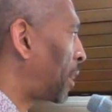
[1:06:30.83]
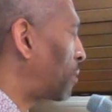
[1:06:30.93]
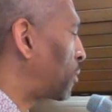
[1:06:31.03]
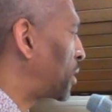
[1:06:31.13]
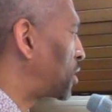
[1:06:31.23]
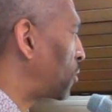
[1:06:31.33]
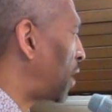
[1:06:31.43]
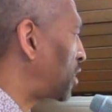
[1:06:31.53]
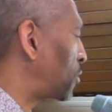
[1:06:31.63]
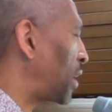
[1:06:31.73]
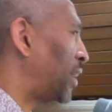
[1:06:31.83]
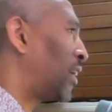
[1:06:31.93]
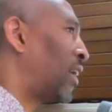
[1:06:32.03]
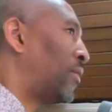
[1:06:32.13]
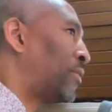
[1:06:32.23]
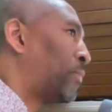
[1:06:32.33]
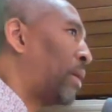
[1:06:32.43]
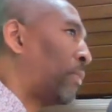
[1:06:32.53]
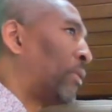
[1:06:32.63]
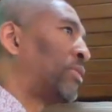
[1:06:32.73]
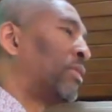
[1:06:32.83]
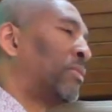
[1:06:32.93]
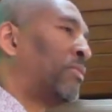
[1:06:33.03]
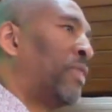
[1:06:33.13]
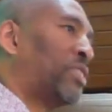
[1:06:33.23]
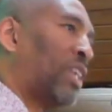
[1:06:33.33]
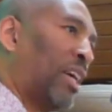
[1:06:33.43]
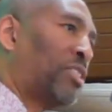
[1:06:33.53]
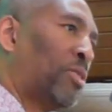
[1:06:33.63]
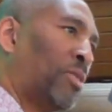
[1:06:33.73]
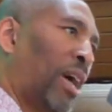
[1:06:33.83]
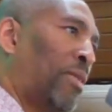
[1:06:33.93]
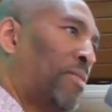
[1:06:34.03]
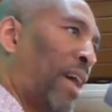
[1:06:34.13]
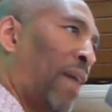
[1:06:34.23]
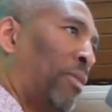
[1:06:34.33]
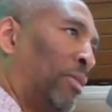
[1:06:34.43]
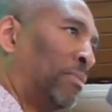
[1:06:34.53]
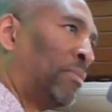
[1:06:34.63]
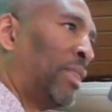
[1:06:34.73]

It would be so nice if we had a hundred people to visit us during our revival.